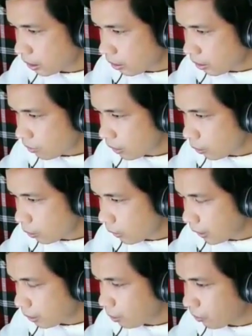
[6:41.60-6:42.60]
For the
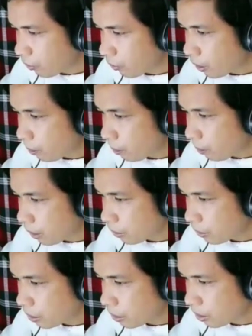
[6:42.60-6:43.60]
weight before
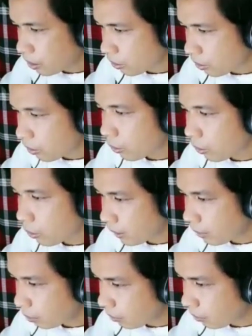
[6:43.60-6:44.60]
pounds, or weight
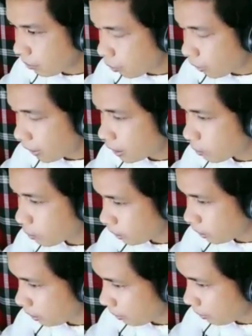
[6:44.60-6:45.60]
before
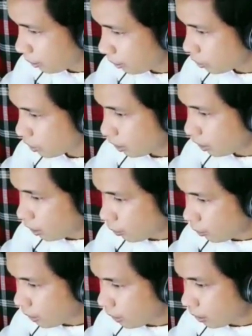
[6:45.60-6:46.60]
expressed in pounds,
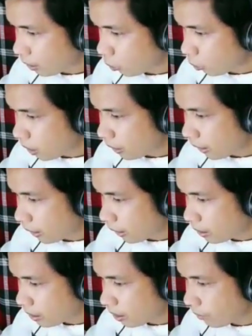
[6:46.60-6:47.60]
we got
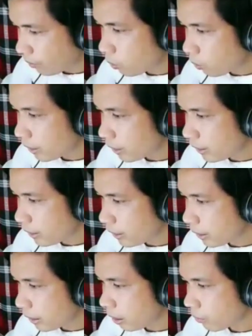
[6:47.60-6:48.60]
1871.
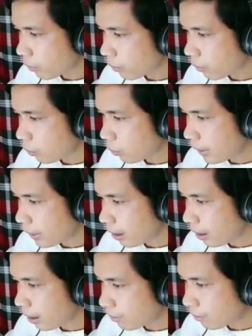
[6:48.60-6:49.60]
And for the weight
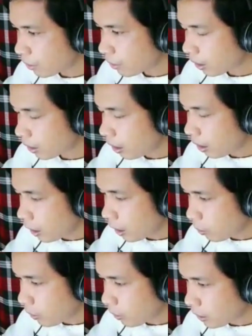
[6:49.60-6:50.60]
after
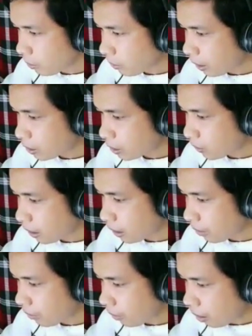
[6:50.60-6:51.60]
expressed in pounds, we have